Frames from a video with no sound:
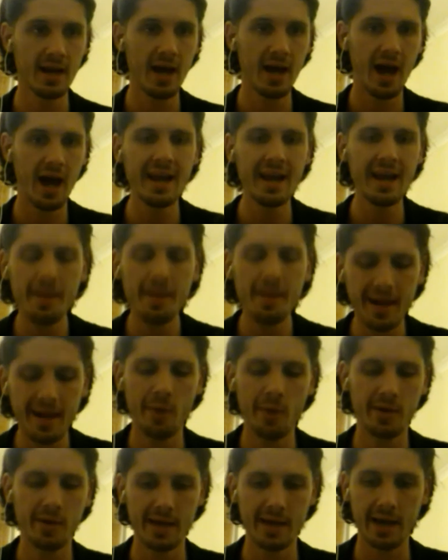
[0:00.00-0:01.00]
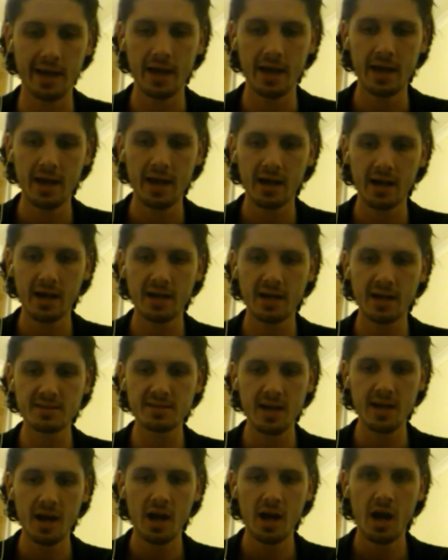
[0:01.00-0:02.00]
And hear me out here, because